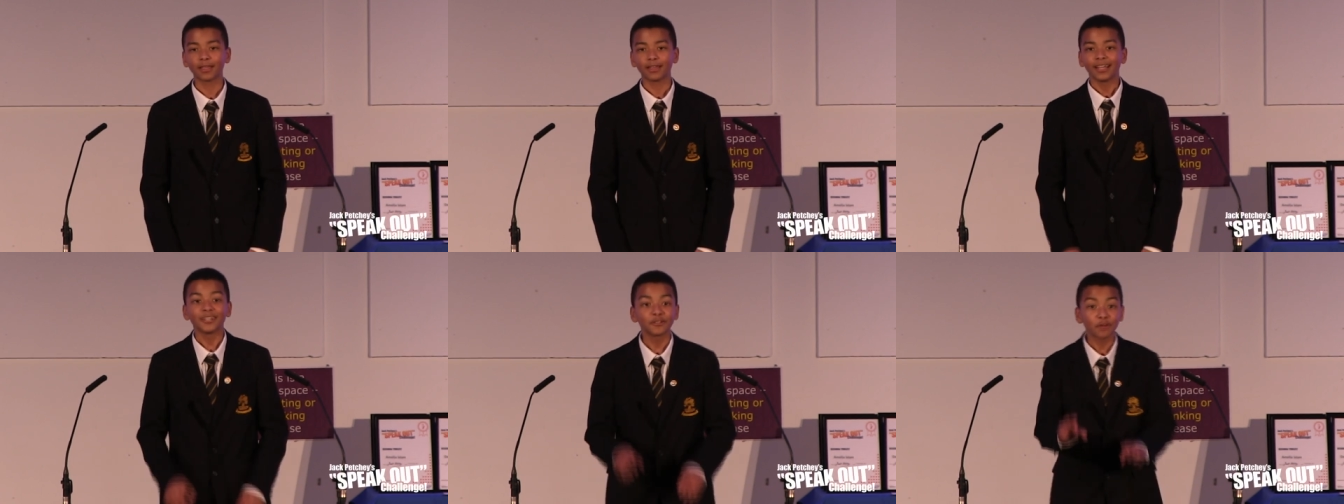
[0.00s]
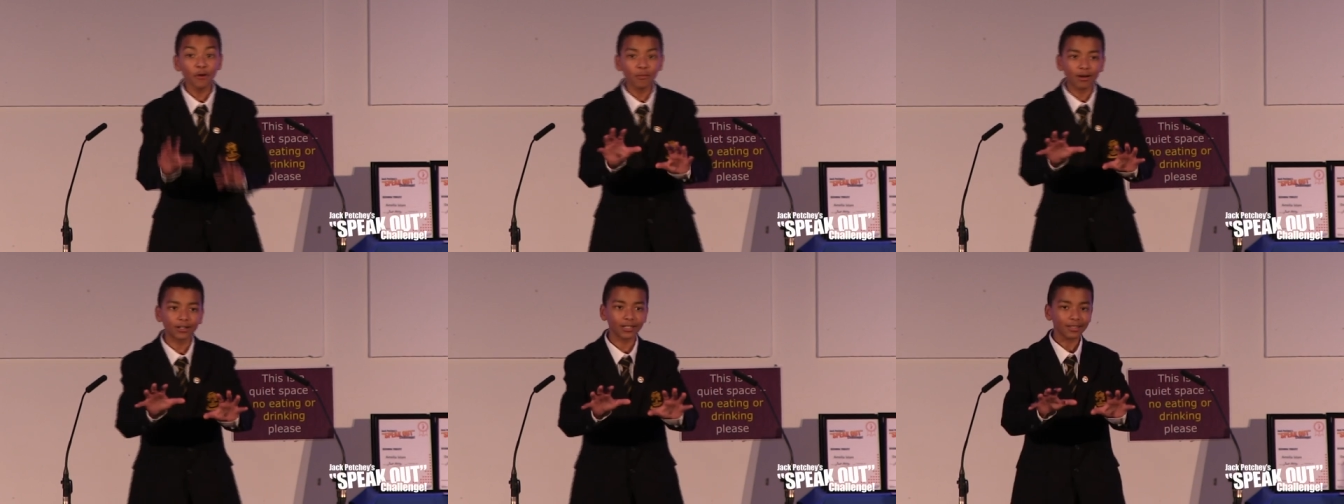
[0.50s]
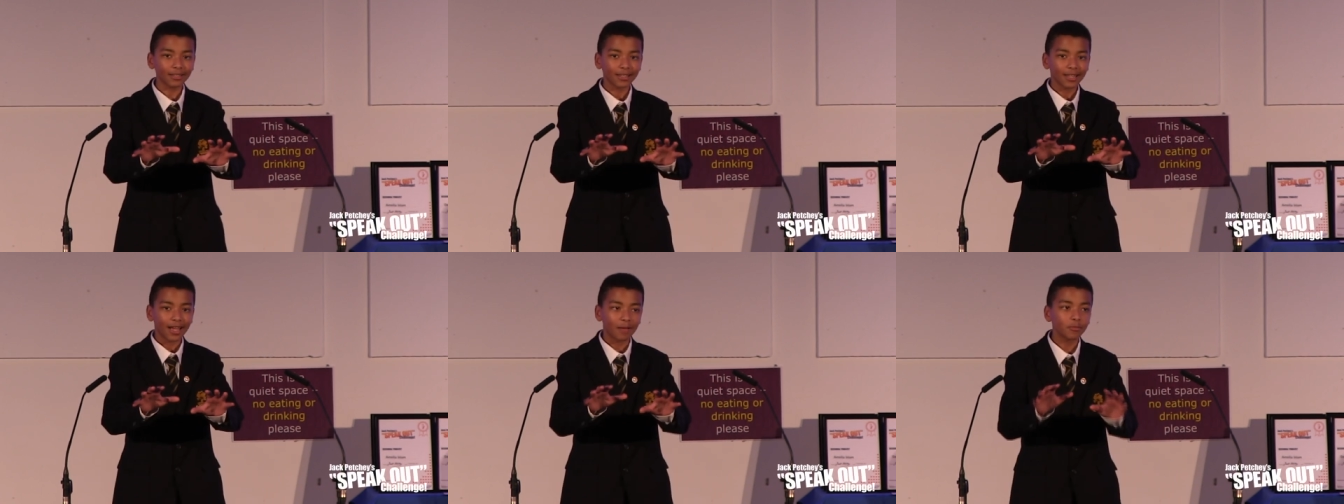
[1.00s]
Now, don't worry,
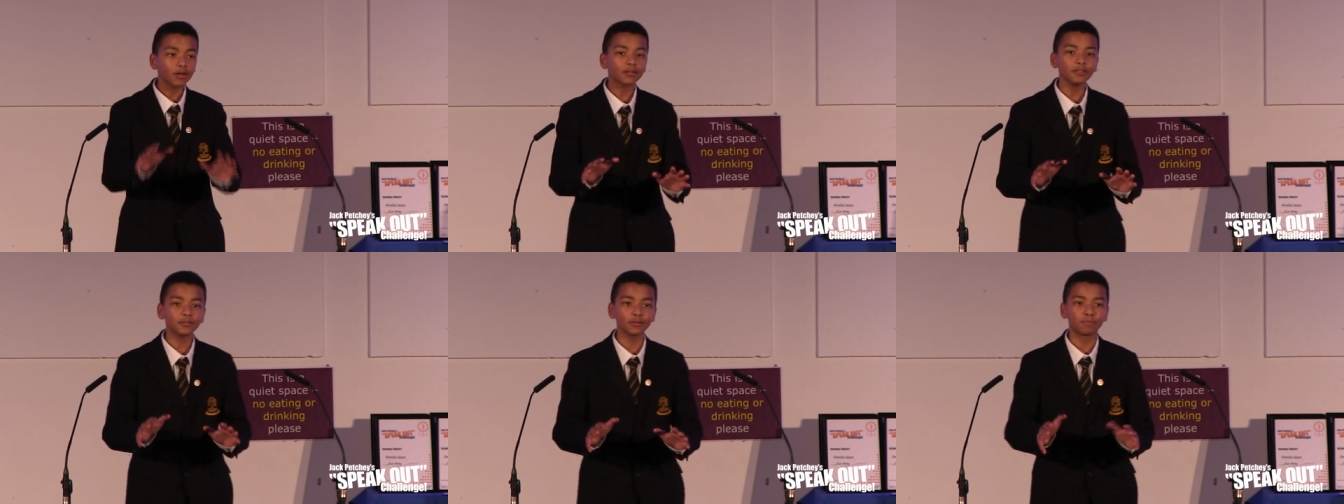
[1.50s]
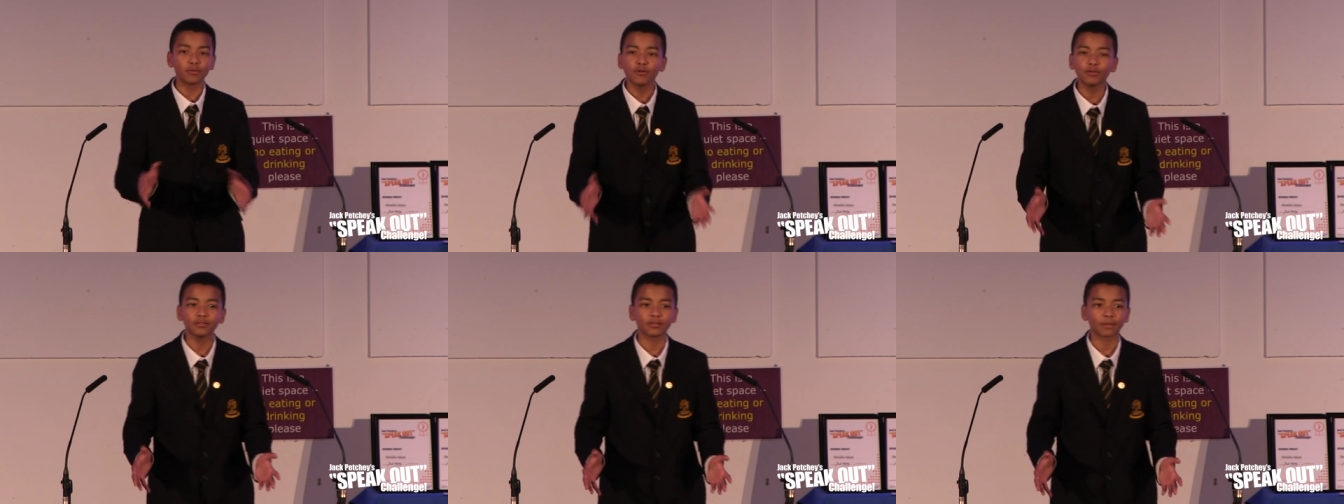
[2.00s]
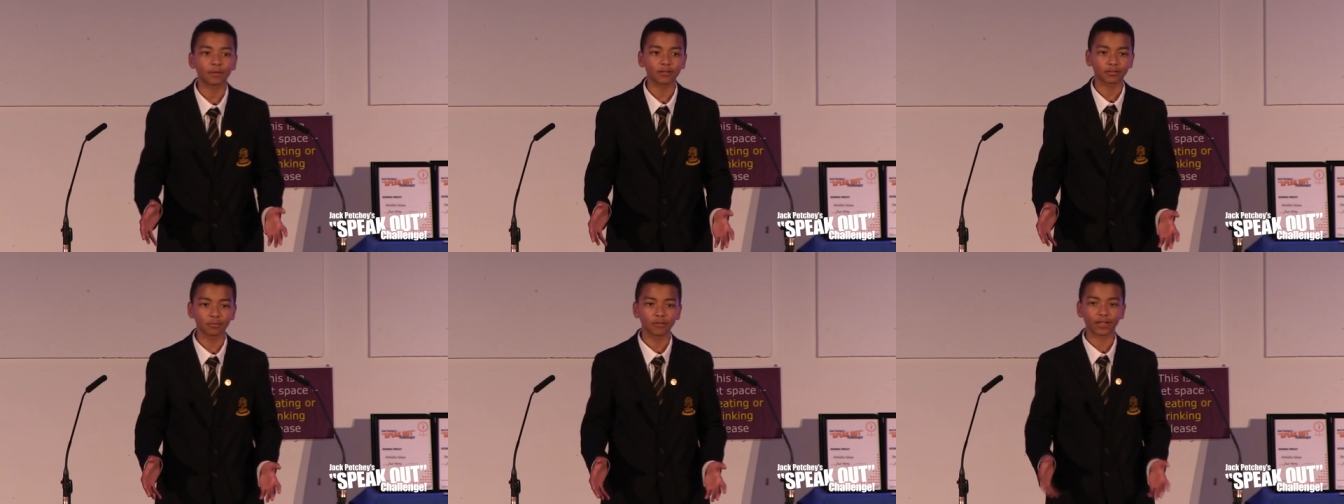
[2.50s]
I'm not going to bore you about a
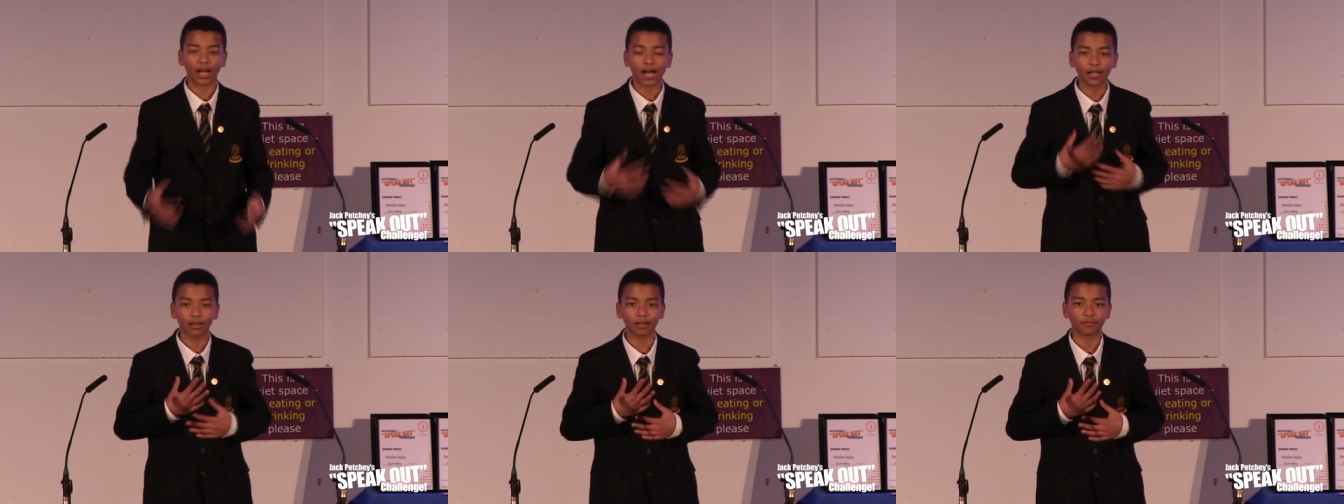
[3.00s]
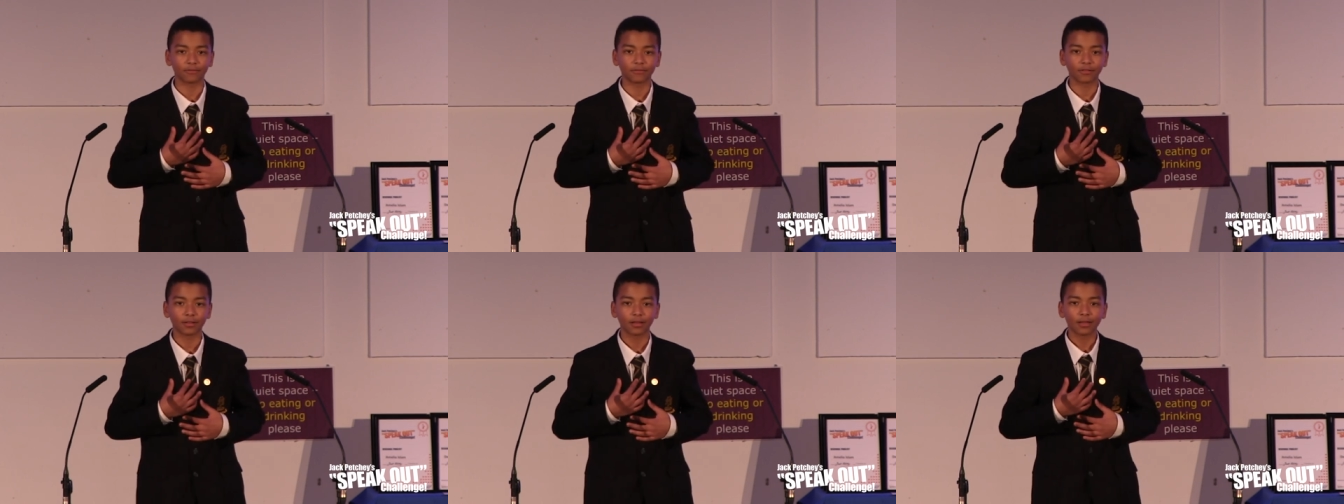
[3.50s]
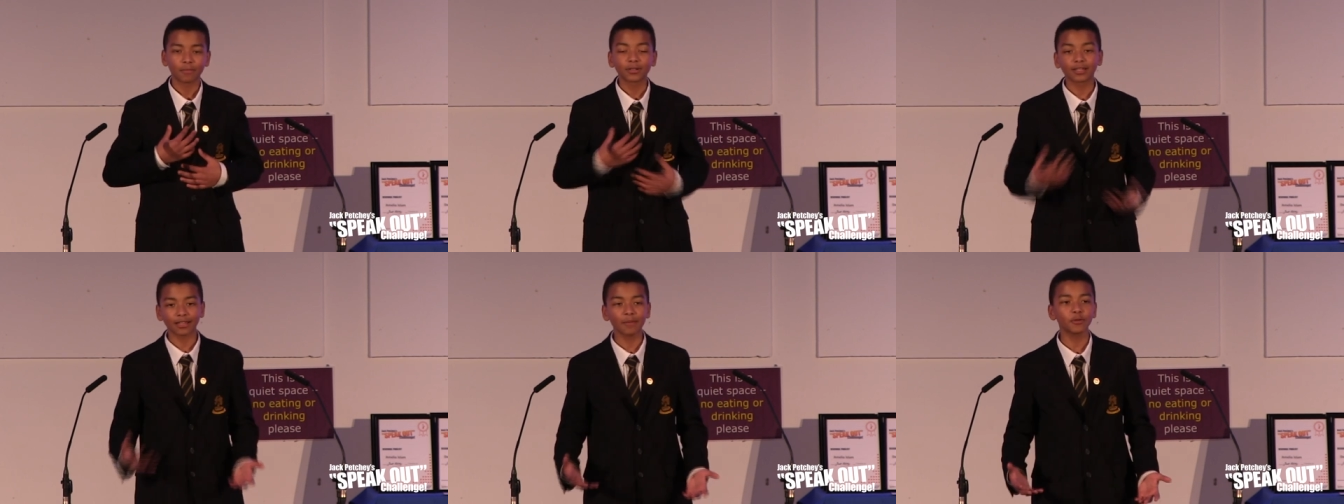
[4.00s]
movie I love, but I
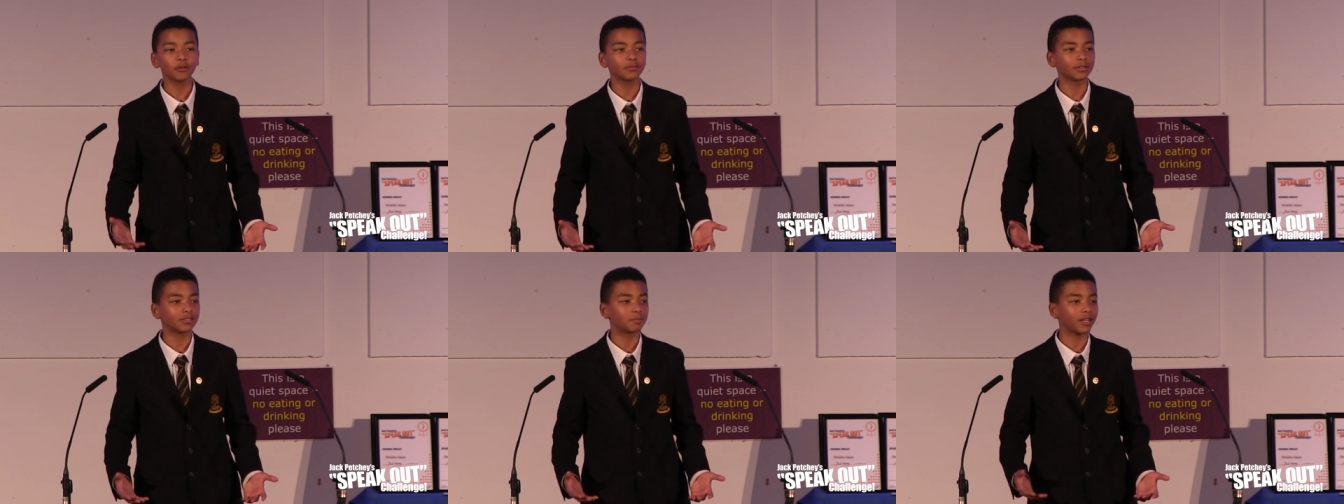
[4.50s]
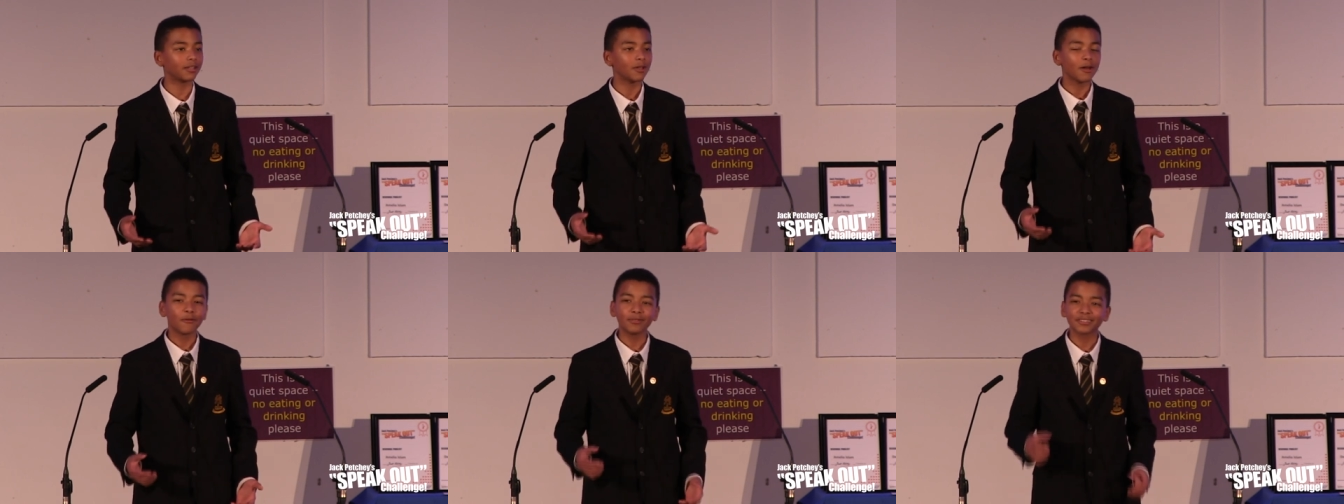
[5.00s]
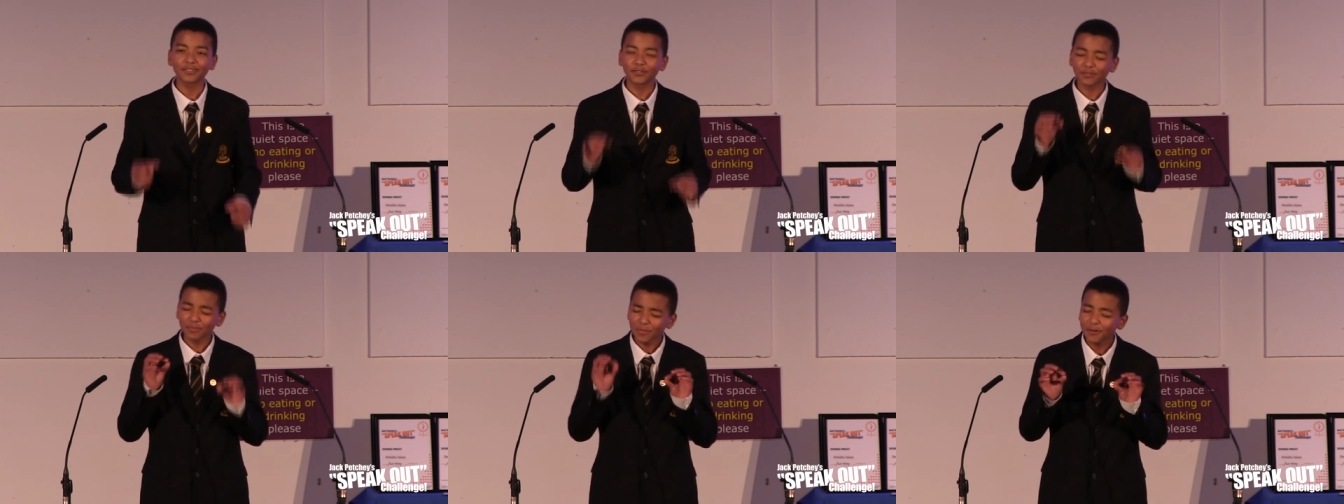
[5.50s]
am going to explain what this
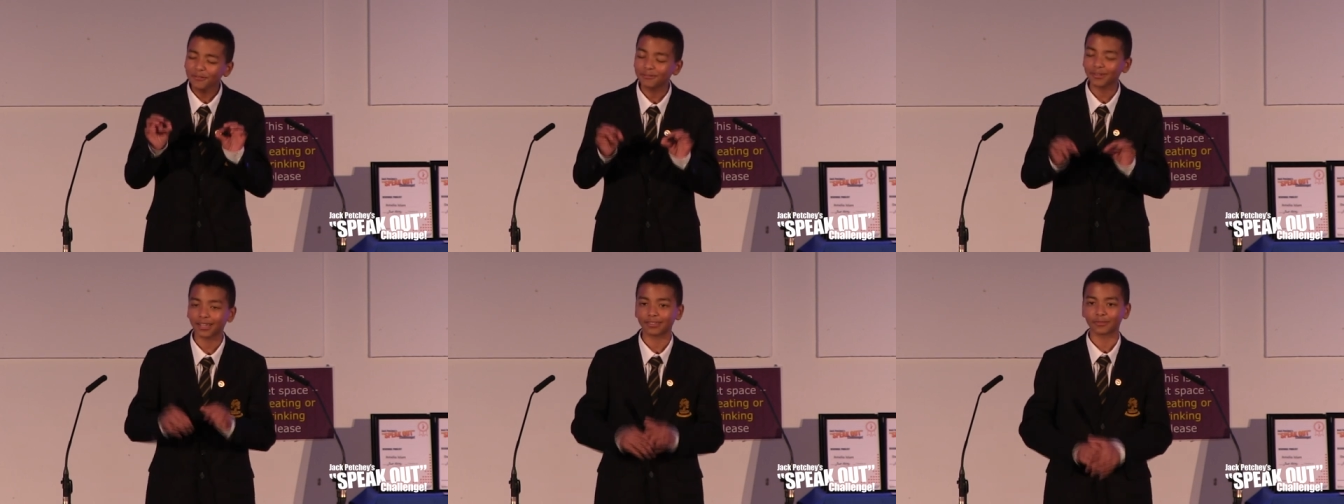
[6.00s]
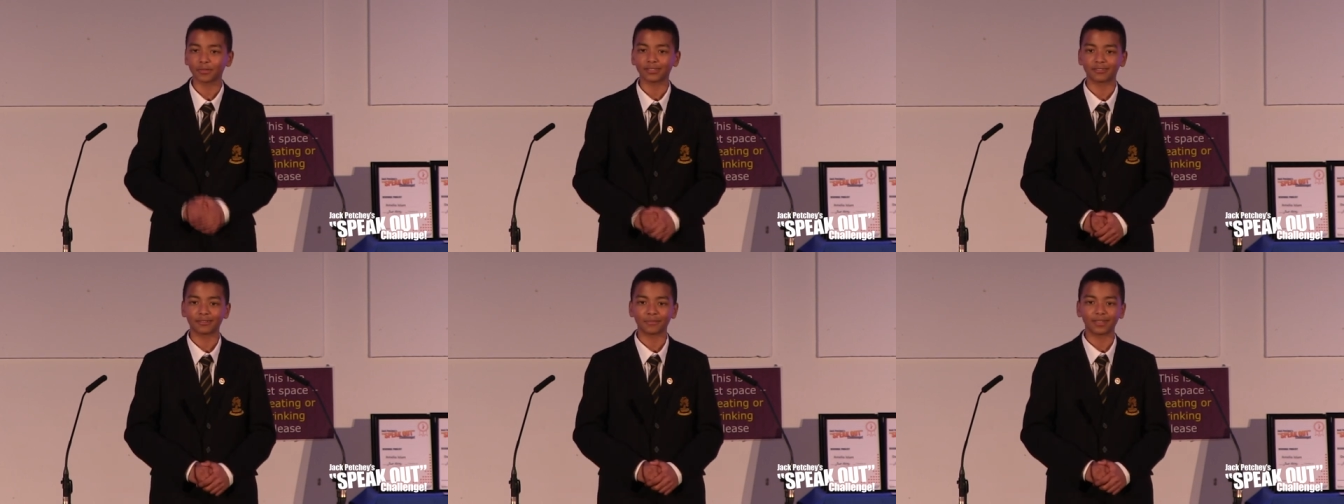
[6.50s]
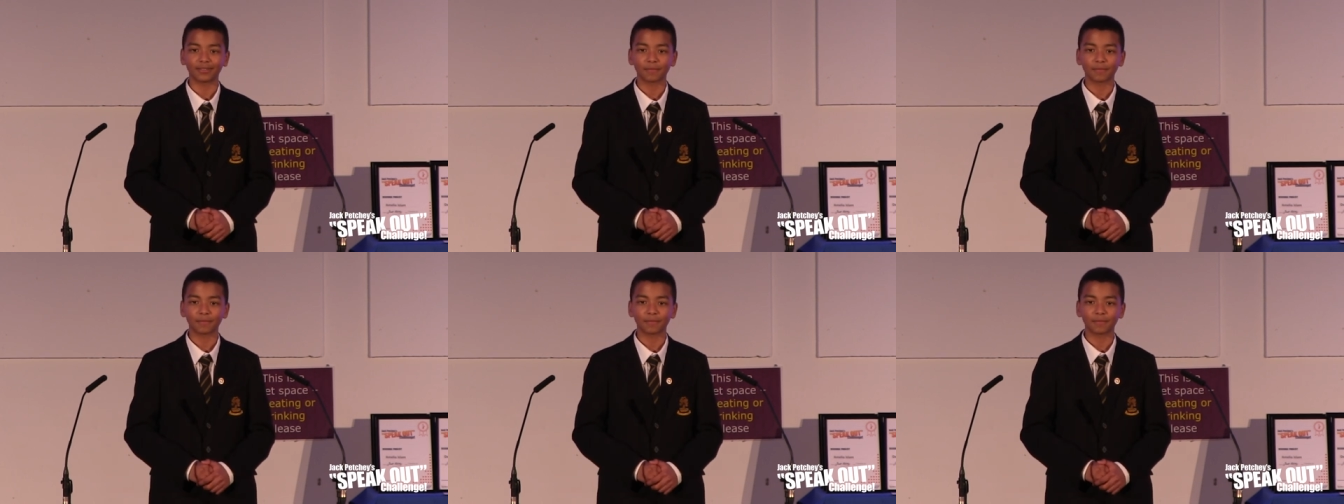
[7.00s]
small phrase means to me.